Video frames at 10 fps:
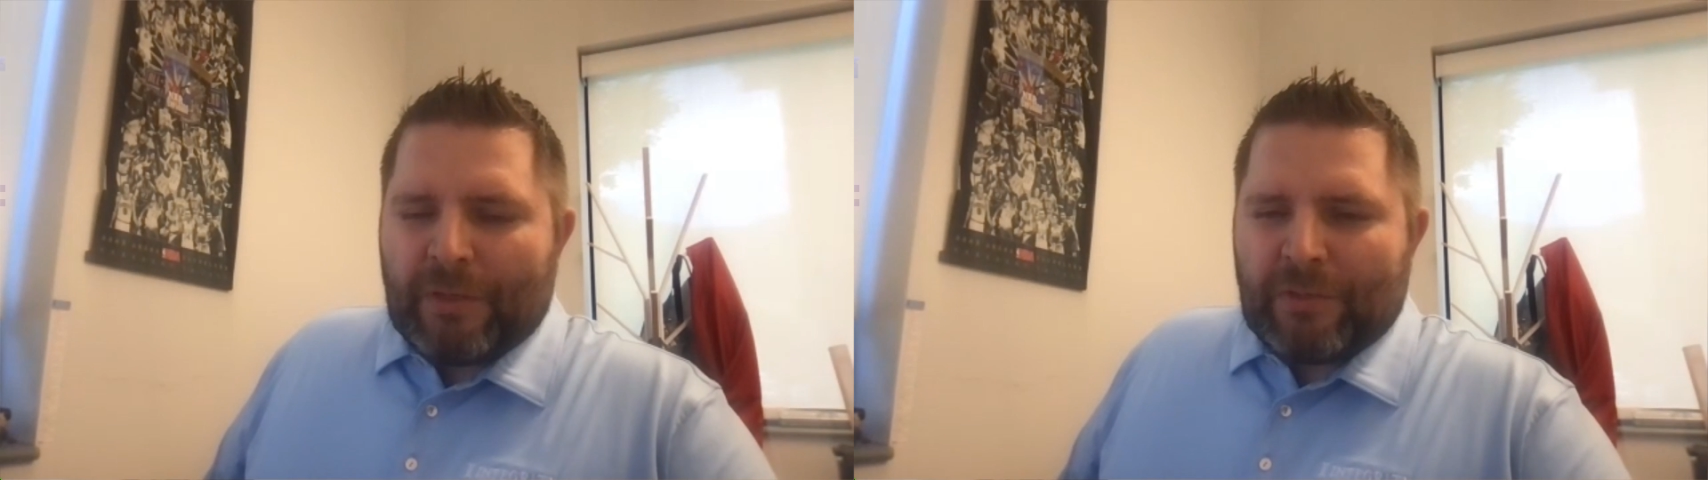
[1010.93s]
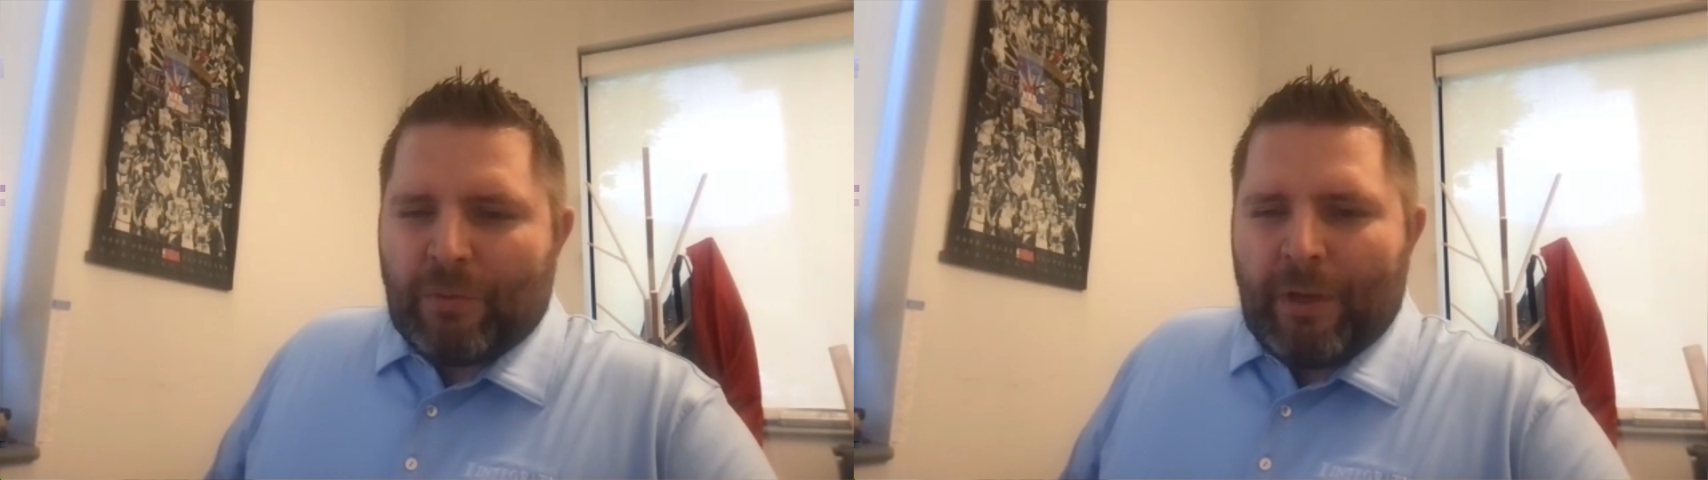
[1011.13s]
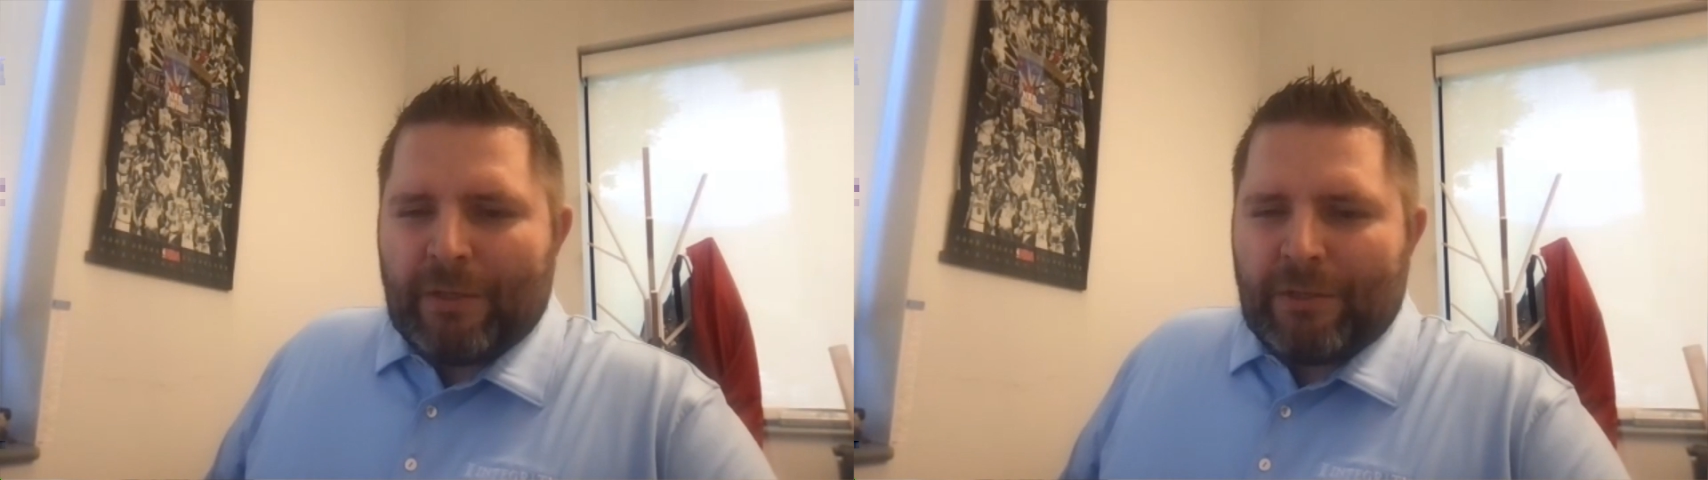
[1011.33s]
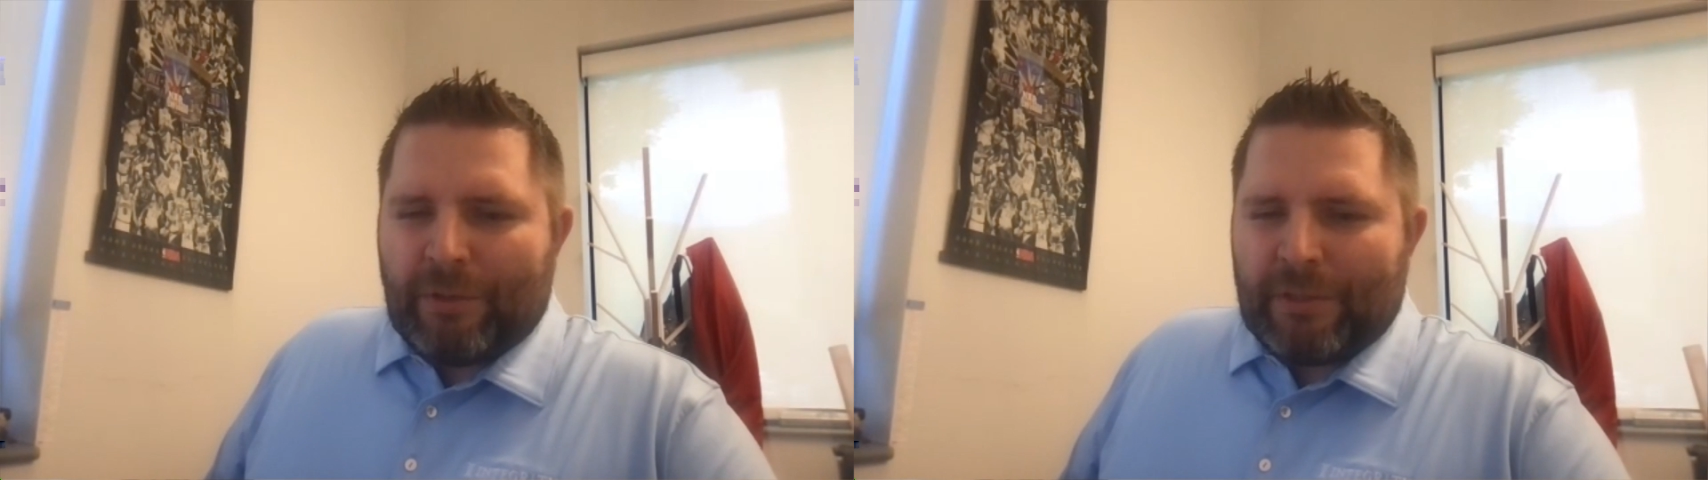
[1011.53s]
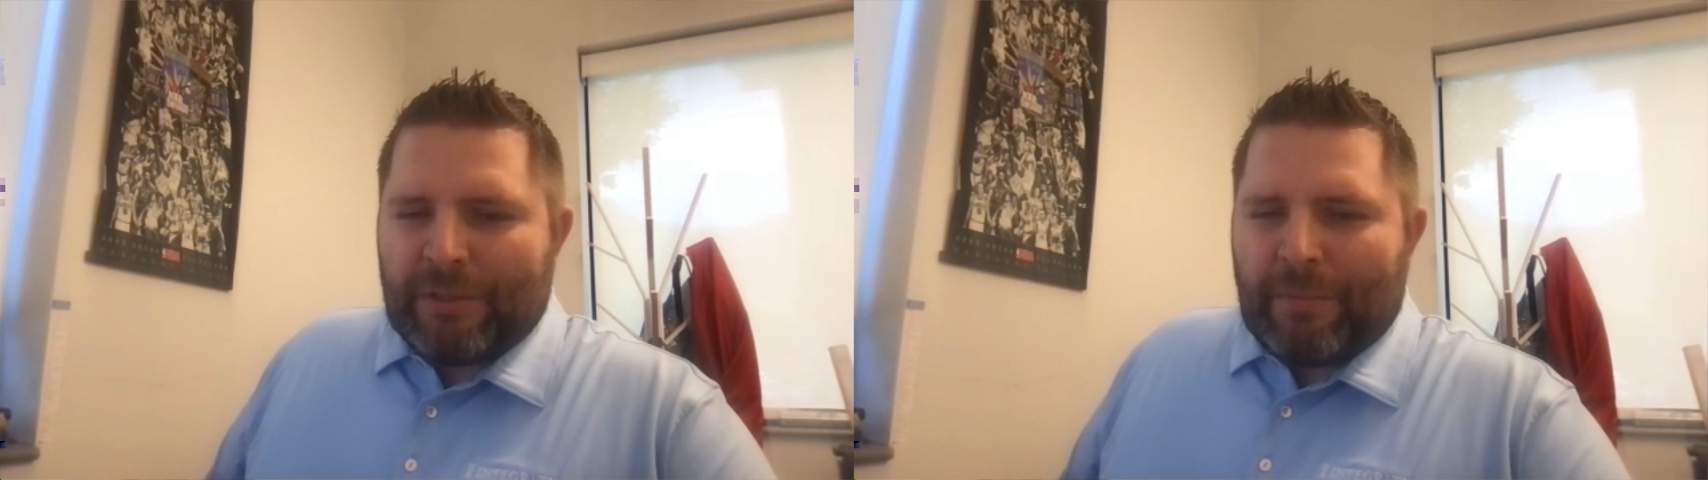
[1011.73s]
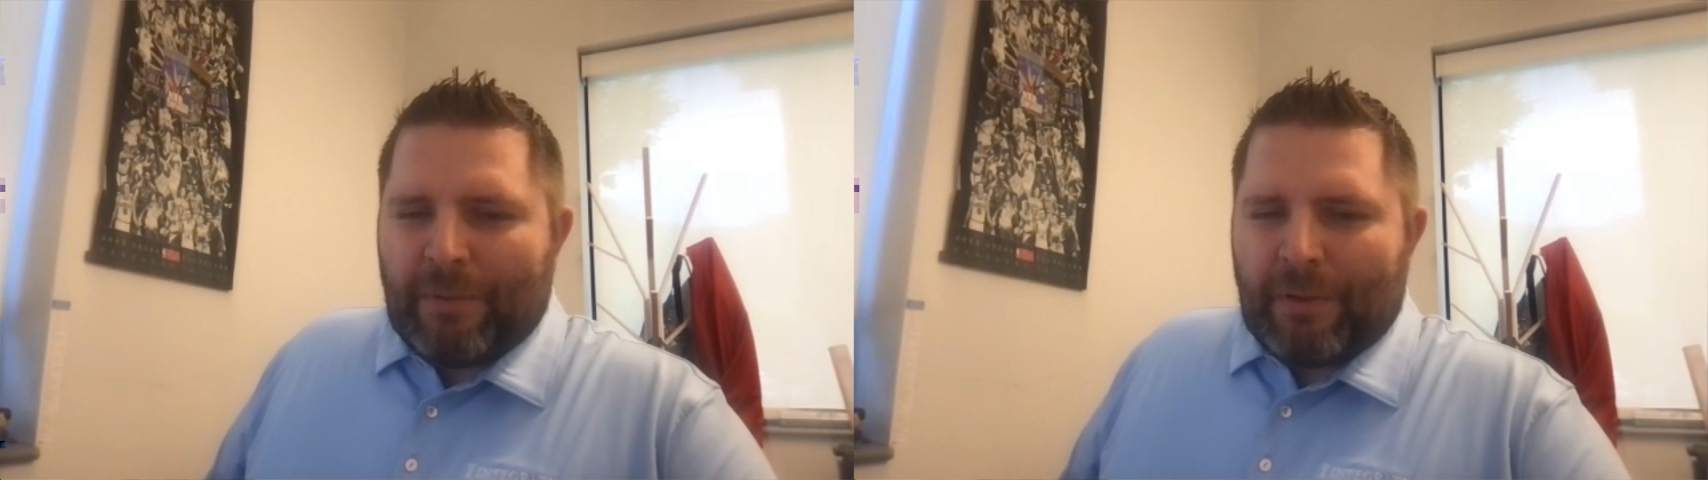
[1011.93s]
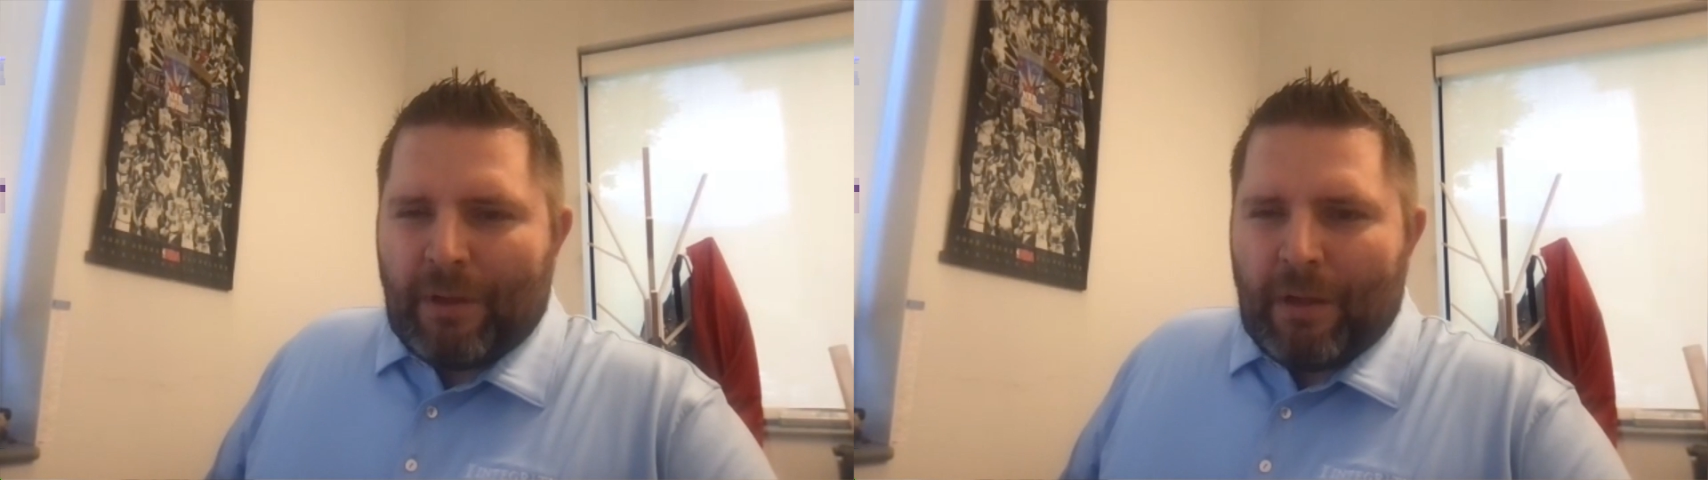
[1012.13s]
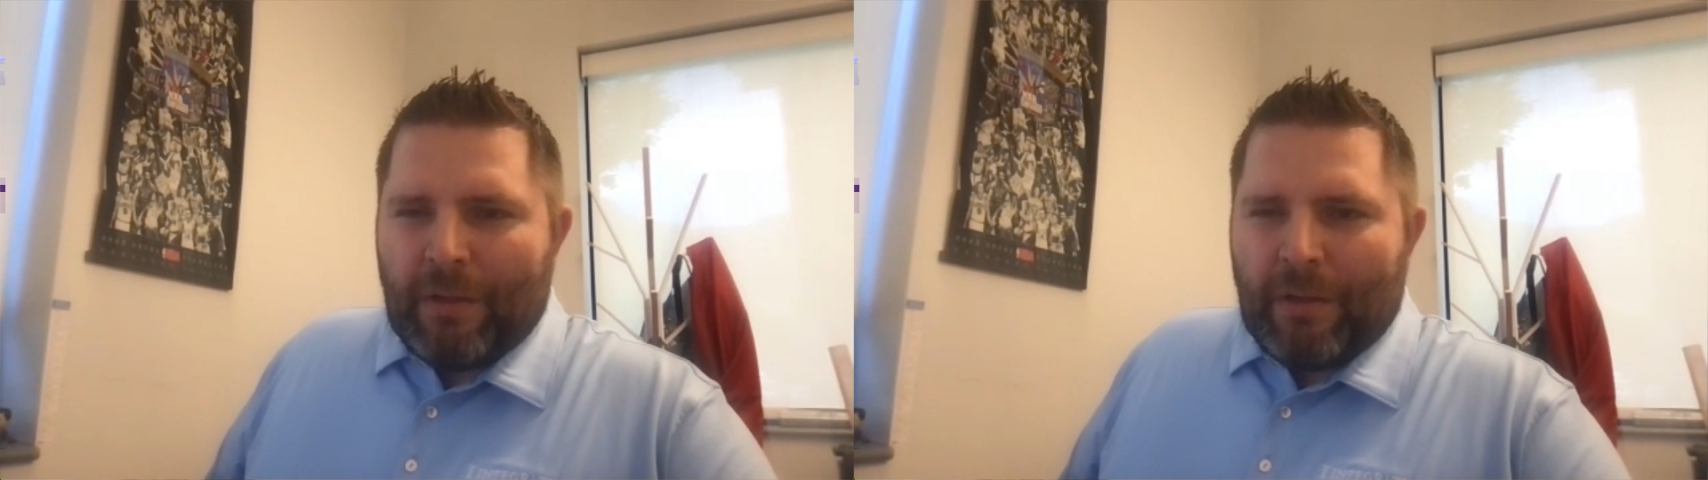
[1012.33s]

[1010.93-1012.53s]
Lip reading: 1 to accept the call.